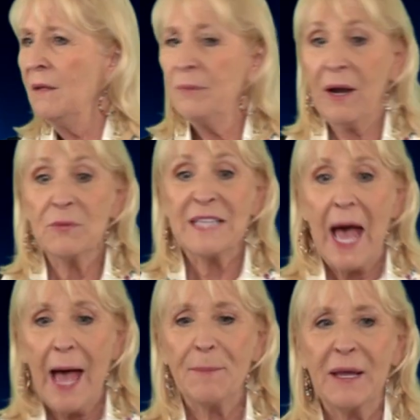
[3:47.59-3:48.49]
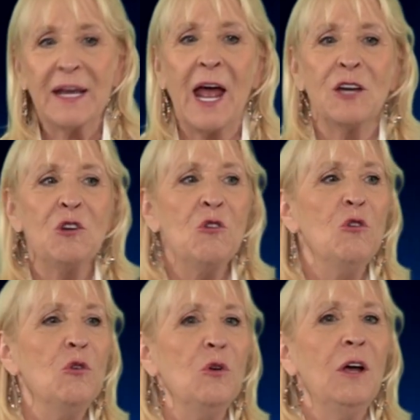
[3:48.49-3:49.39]
But I was happy, and I
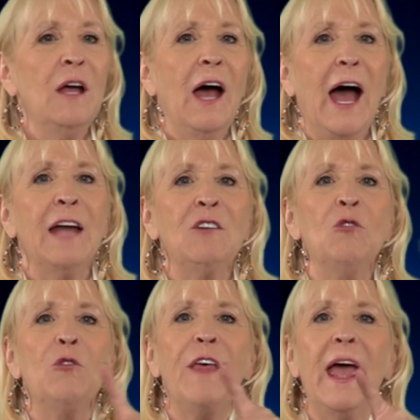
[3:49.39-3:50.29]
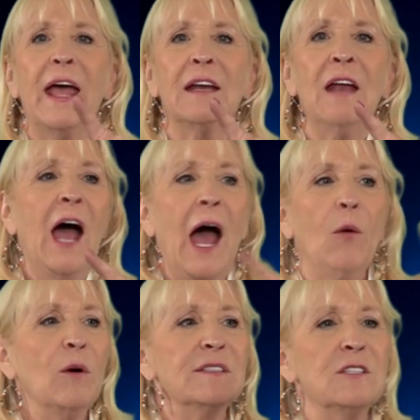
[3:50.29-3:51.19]
knew then I
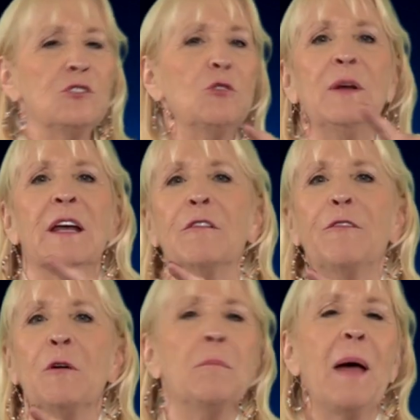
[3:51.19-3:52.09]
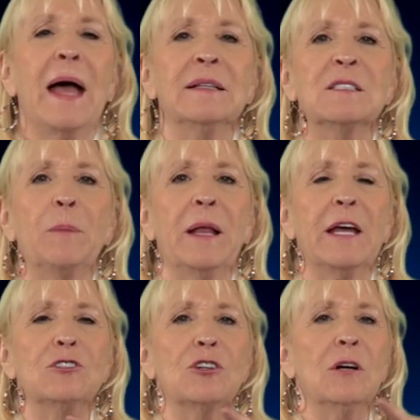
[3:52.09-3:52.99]
wasn't doing it for man's
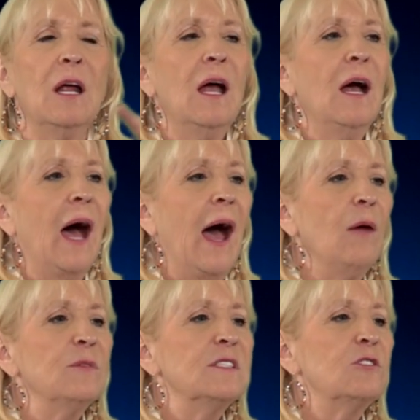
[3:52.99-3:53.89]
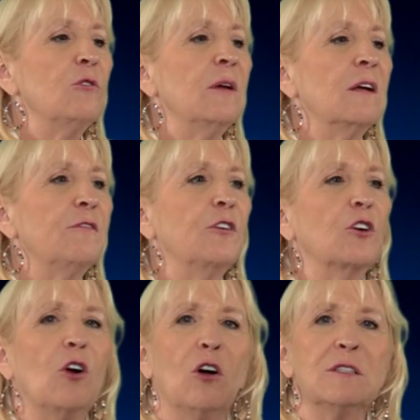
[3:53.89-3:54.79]
pleasure. I was doing it for
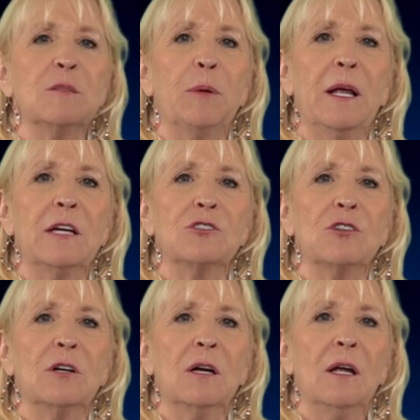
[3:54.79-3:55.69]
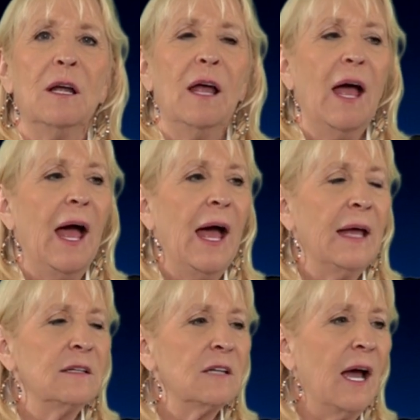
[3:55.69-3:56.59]
God's pleasure.
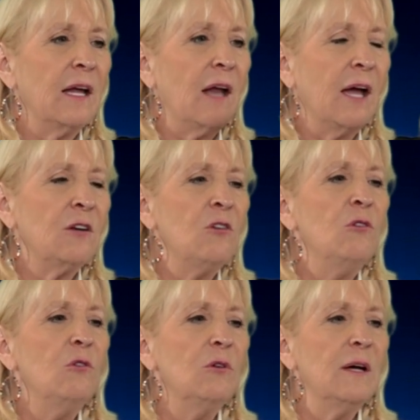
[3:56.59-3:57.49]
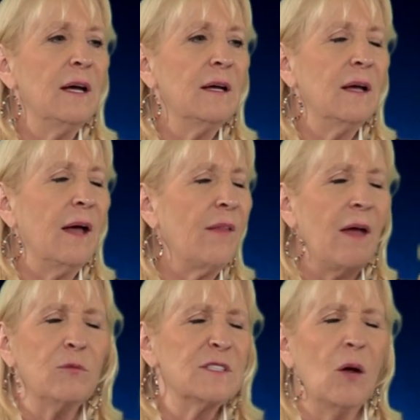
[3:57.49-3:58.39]
And I knew
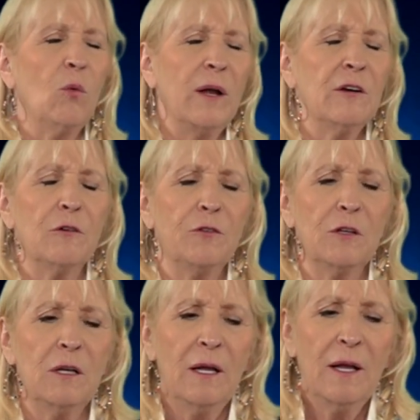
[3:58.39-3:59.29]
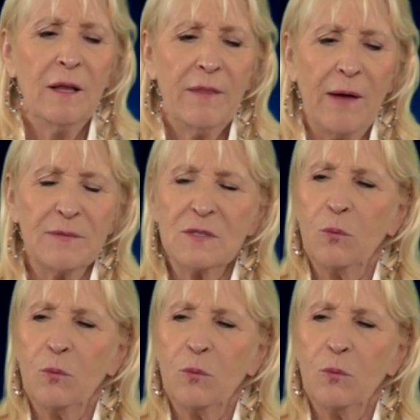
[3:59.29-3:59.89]
it was a wonderful, that was